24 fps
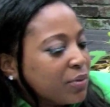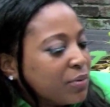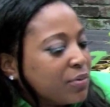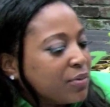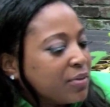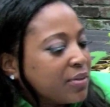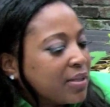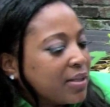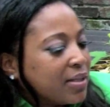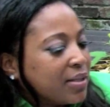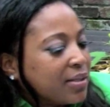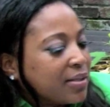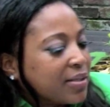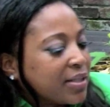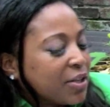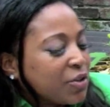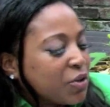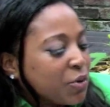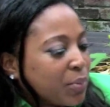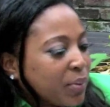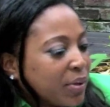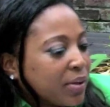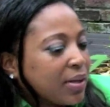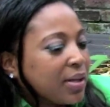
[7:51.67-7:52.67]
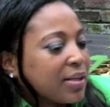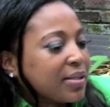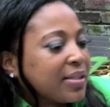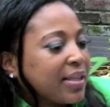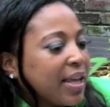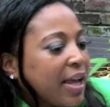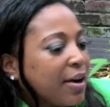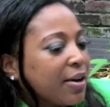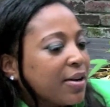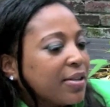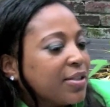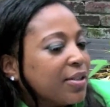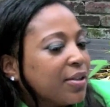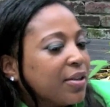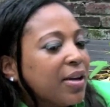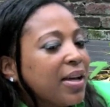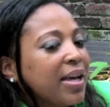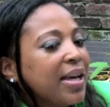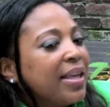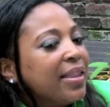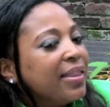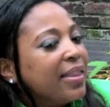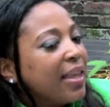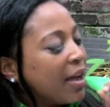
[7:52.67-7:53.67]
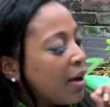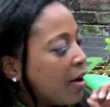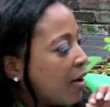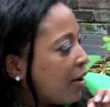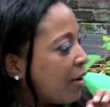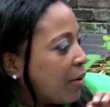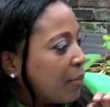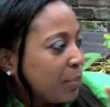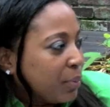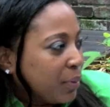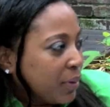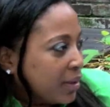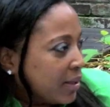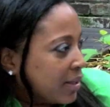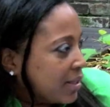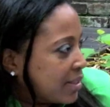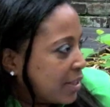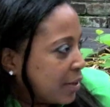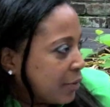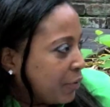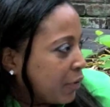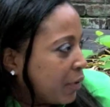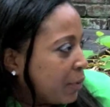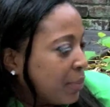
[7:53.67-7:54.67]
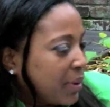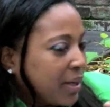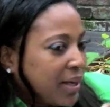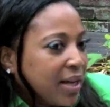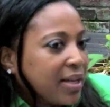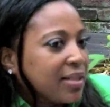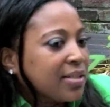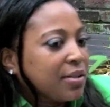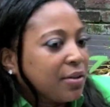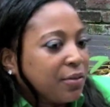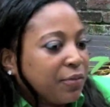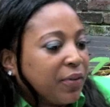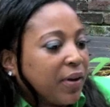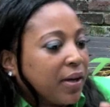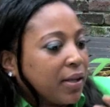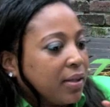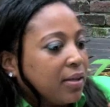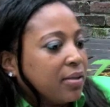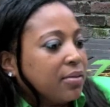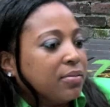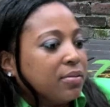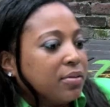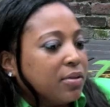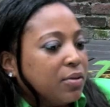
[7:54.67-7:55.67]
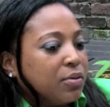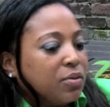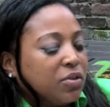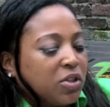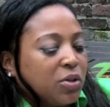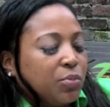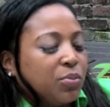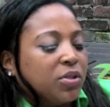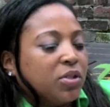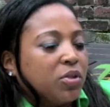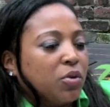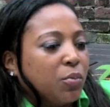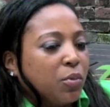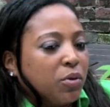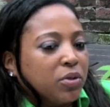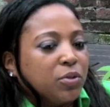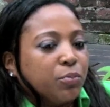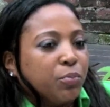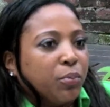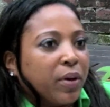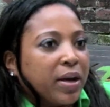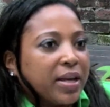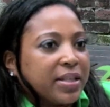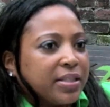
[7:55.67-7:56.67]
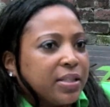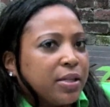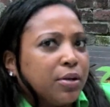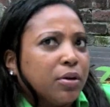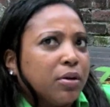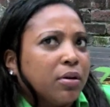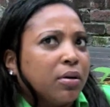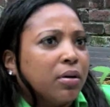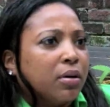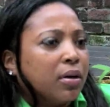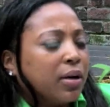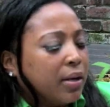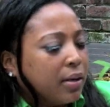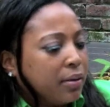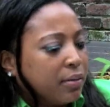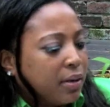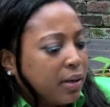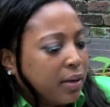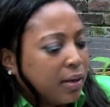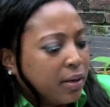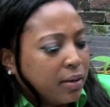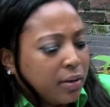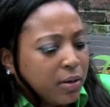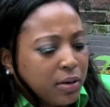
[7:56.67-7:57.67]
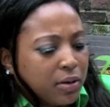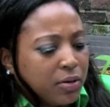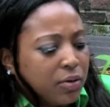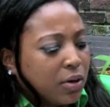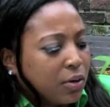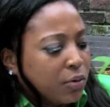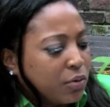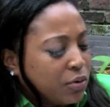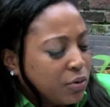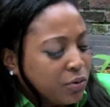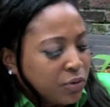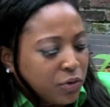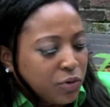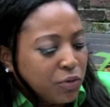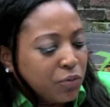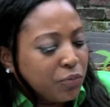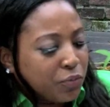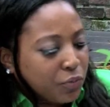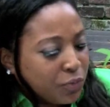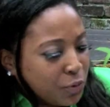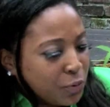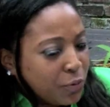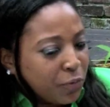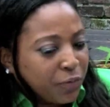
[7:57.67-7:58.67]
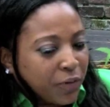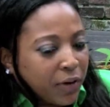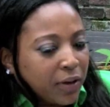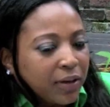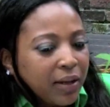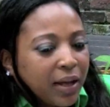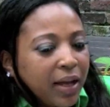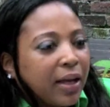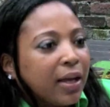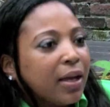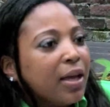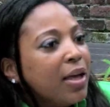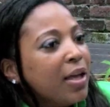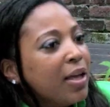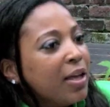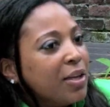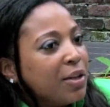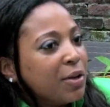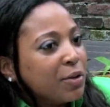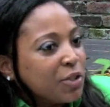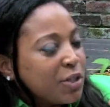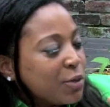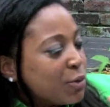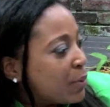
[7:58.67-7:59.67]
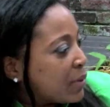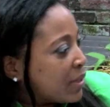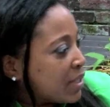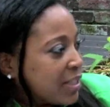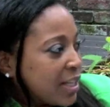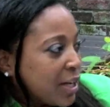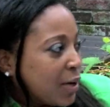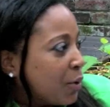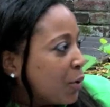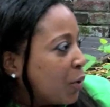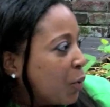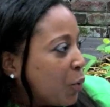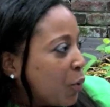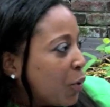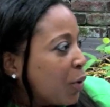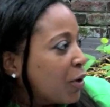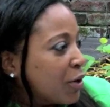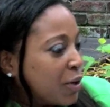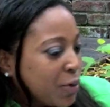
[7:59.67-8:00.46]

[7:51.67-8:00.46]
you see Sandra Bullock's character, they are completely different yeah. because of the fact that you, she was so much brassier, and, uh-huh. and you know you, you, you felt like you know she was about to take on the world,